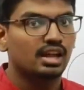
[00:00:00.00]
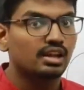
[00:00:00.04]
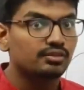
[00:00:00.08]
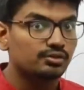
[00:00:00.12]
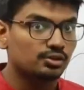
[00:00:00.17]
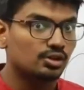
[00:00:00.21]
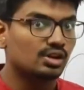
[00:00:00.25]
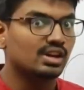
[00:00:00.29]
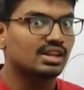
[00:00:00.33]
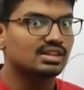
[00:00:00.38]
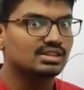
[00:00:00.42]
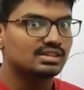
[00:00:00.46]

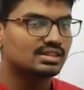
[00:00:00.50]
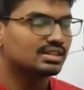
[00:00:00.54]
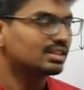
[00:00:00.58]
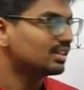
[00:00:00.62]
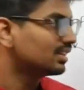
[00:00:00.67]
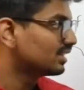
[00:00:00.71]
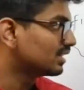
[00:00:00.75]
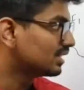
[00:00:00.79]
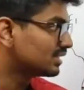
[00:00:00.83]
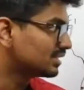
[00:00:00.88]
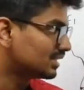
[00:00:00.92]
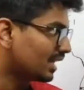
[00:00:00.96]
if you
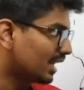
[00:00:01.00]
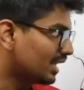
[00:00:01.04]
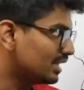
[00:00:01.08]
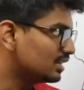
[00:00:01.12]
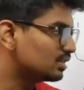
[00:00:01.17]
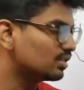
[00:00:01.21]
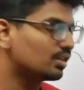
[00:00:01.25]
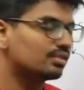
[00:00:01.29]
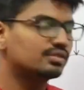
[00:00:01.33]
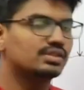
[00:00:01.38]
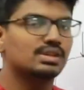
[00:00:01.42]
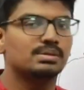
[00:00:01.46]
consider the
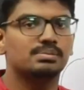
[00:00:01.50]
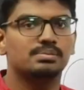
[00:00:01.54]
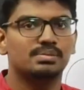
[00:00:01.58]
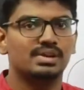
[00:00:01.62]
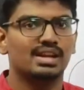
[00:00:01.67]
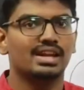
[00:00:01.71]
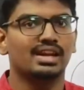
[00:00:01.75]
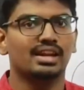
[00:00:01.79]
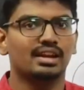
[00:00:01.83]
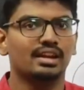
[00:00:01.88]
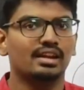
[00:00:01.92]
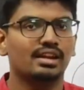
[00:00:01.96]
size of the
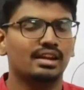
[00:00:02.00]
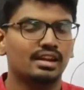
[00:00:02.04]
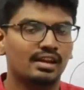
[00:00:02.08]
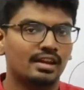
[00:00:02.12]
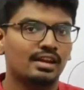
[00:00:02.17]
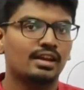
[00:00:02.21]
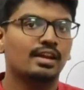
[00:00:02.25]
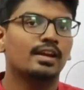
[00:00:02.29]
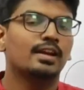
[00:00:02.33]
plane